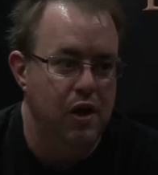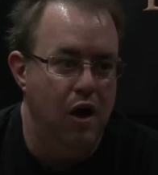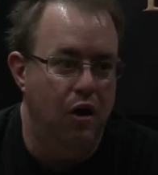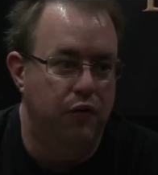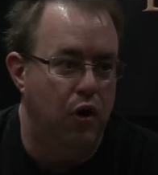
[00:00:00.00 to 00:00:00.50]

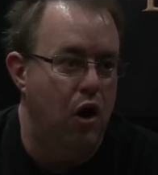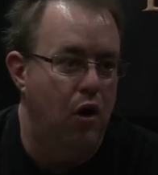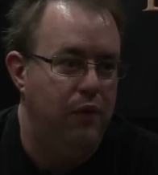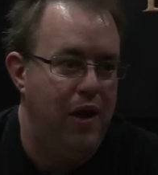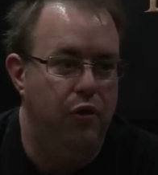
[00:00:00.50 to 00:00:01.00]

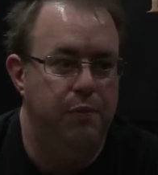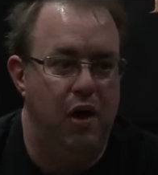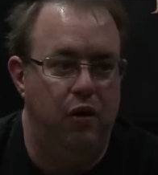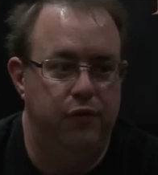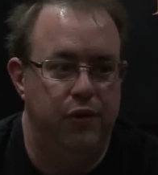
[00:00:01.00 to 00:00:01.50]
overall health
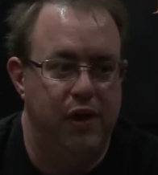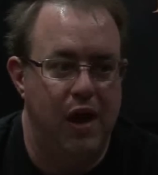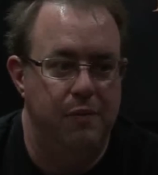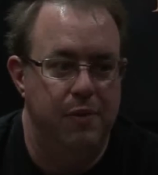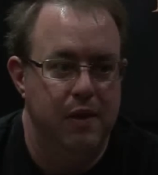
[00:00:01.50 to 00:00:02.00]
model for the
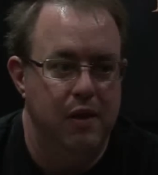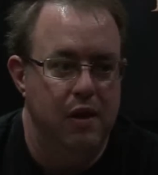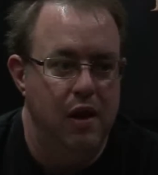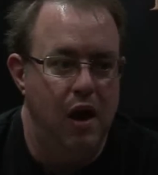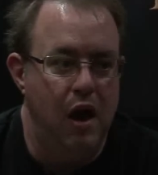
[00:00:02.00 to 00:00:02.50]

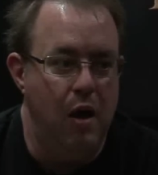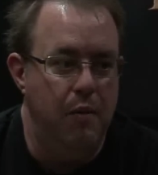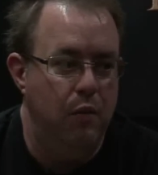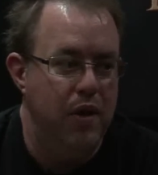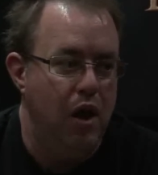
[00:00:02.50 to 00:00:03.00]

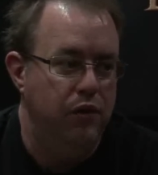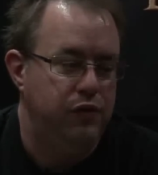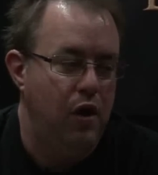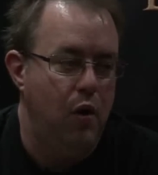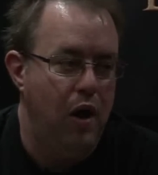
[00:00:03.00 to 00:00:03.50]
game. We
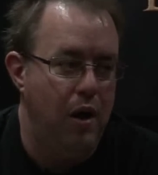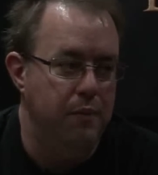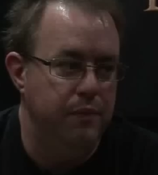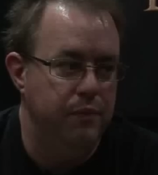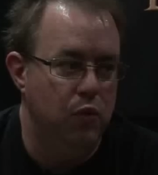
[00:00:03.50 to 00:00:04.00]
also
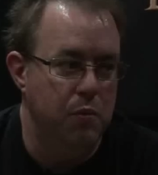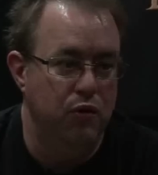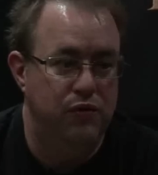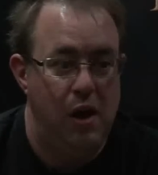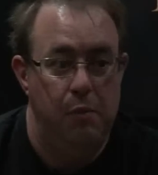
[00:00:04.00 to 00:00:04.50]

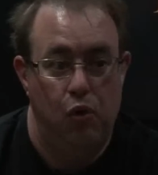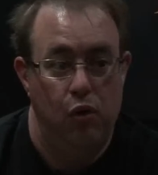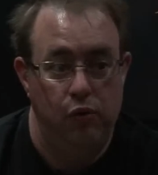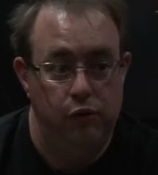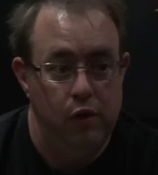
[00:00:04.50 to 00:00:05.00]
removed town
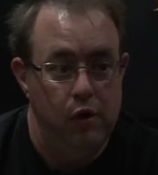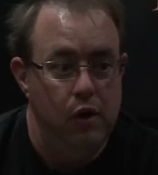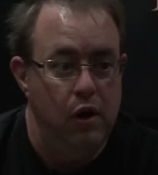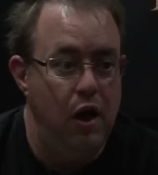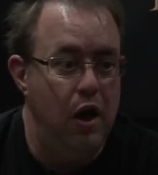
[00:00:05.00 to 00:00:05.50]
portals
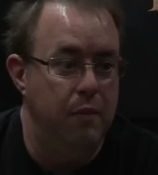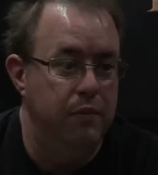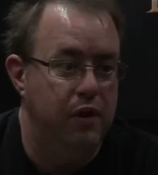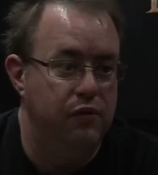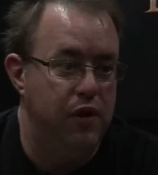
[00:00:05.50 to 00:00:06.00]

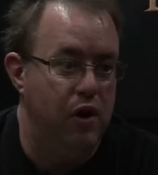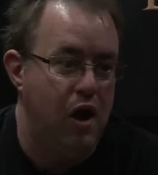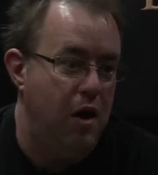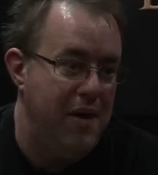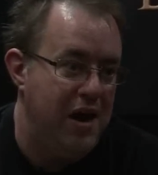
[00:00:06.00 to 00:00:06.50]
because they're a
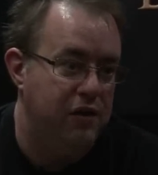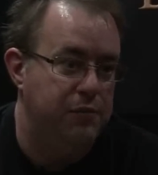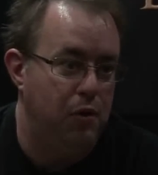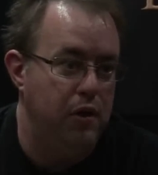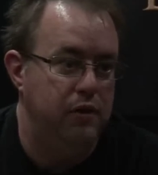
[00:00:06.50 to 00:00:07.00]
combat
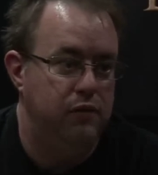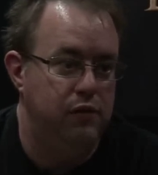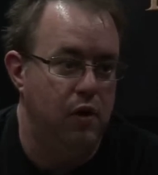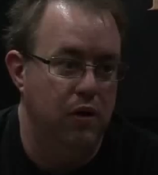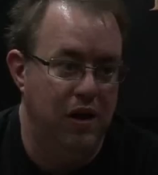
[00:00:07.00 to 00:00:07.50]
exploit.
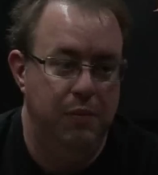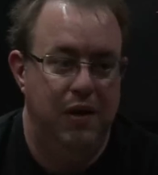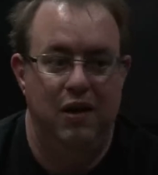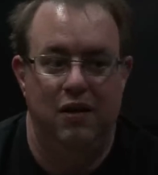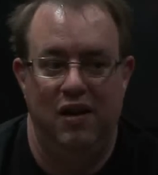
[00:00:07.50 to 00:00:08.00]
So
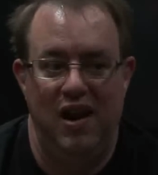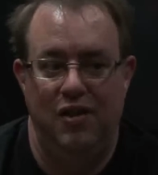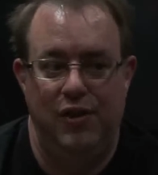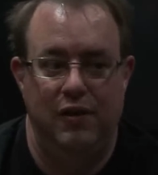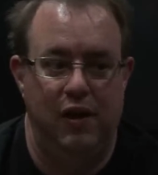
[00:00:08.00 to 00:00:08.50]

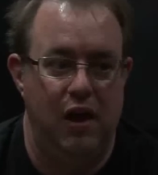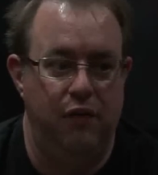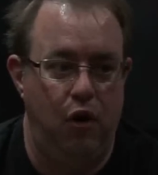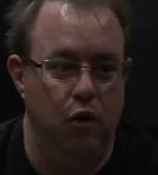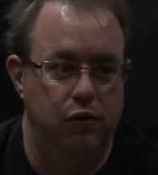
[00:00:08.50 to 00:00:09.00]
anything that kind
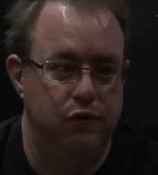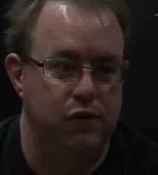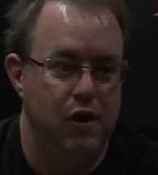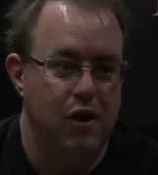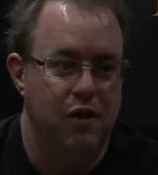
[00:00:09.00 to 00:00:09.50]
of
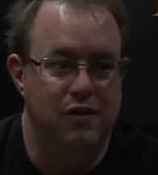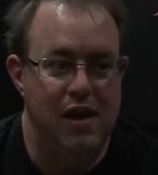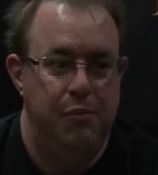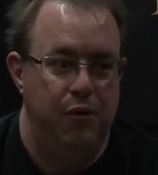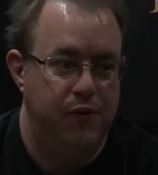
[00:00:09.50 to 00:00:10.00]
hurts the
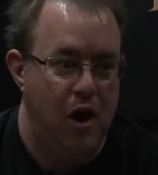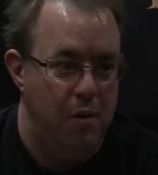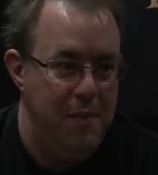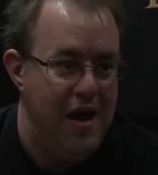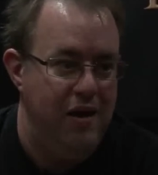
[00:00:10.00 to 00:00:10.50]
depth of
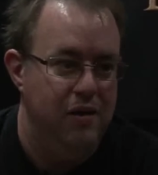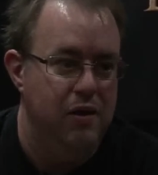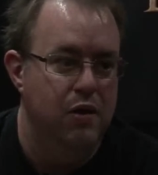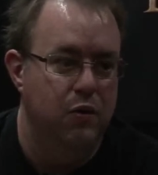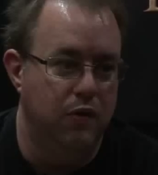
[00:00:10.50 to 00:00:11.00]
combat,
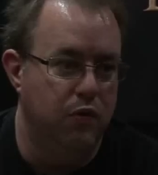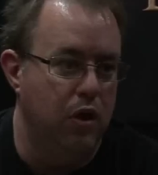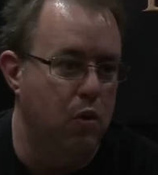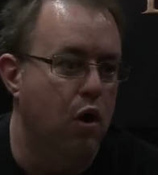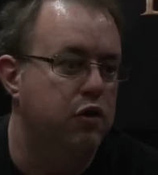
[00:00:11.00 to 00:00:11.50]
we
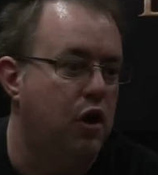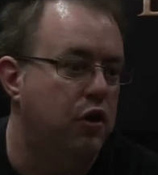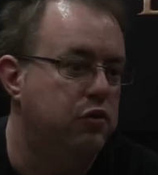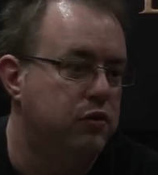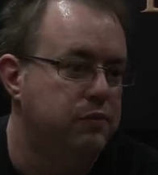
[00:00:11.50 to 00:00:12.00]
really worked on.